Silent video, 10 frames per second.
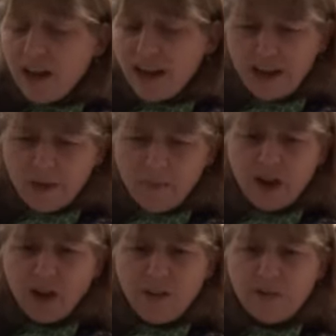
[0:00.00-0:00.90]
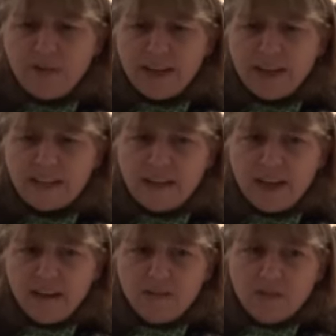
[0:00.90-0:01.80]
and among other things
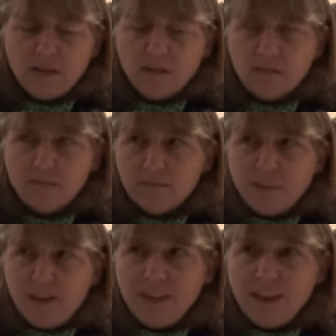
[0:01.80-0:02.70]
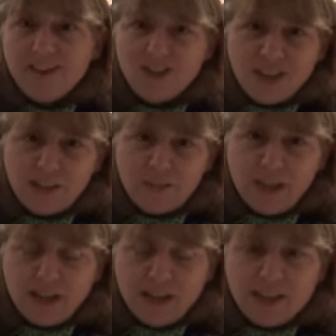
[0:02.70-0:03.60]
that, you know, if it had just
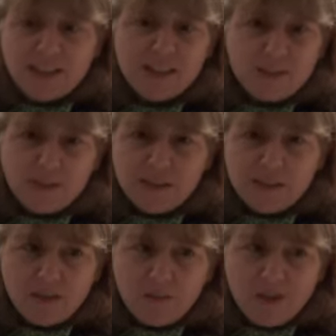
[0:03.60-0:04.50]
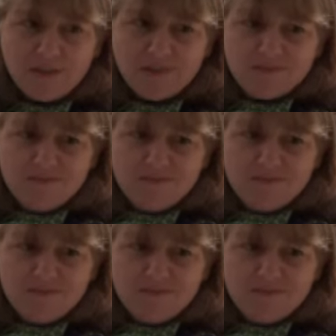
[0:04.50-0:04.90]
been insults about